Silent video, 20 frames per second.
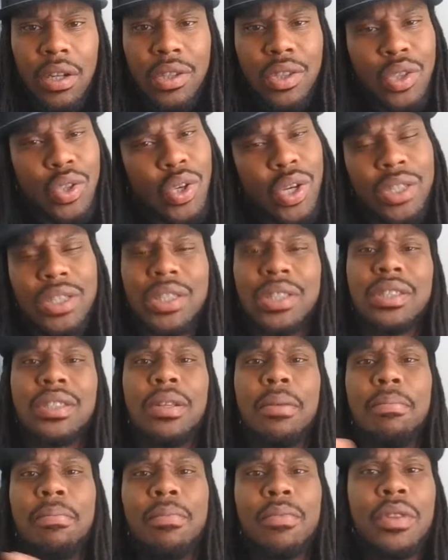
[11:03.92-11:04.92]
the instructions,
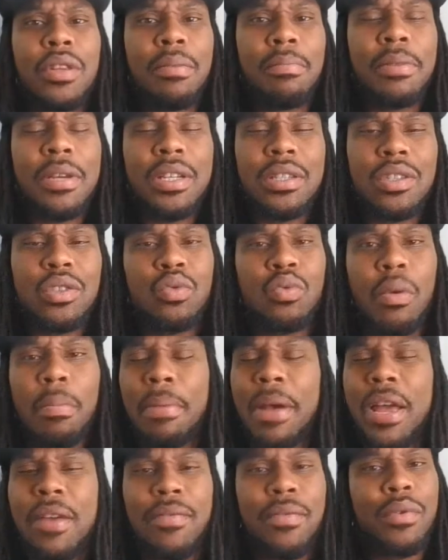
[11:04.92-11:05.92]
the, the business will
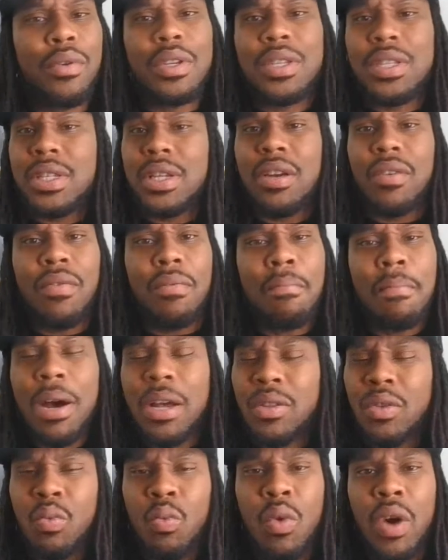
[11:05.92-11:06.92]
pay for itself
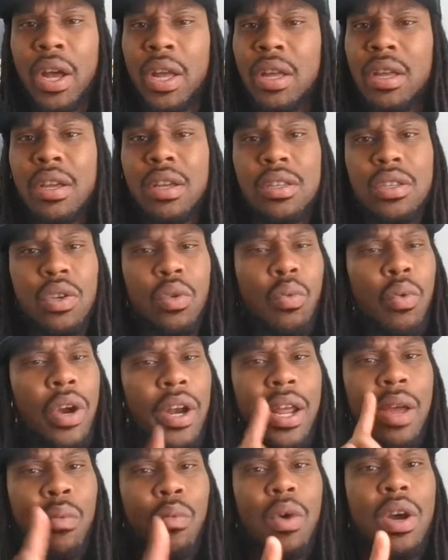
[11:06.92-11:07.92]
month one to
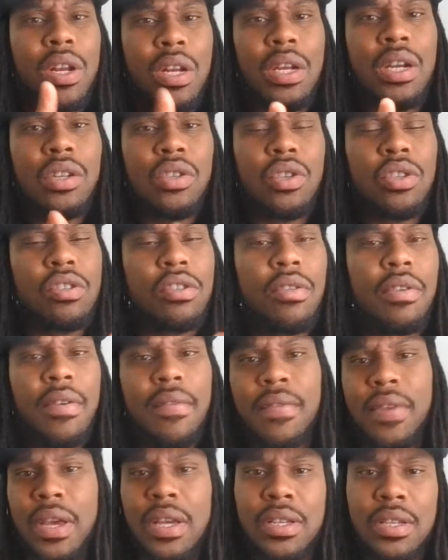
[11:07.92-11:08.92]
where that 100 you
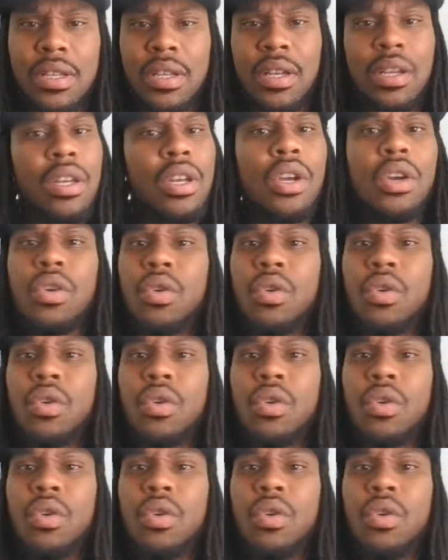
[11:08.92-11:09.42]
invested